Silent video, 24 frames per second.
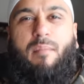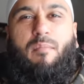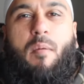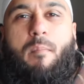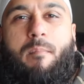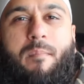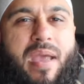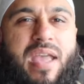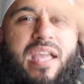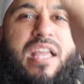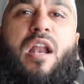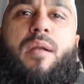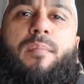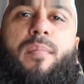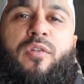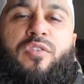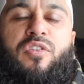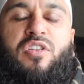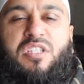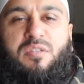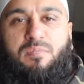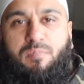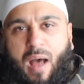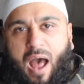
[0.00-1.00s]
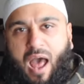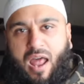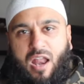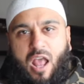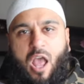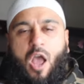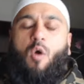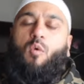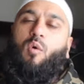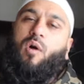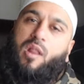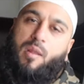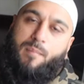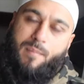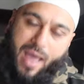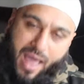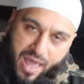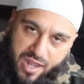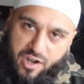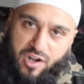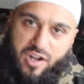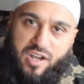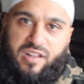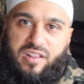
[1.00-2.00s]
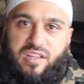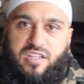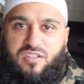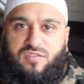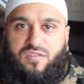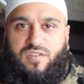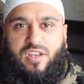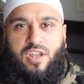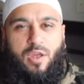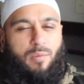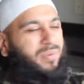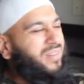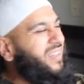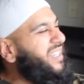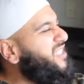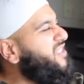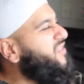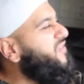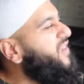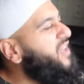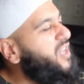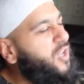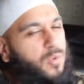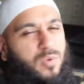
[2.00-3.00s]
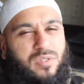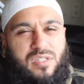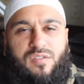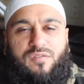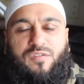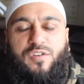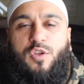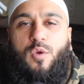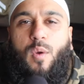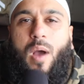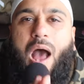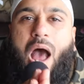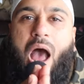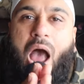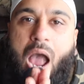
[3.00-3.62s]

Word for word: I'm going to make it up on the spot while I'm editing this video. But this video isn't for you.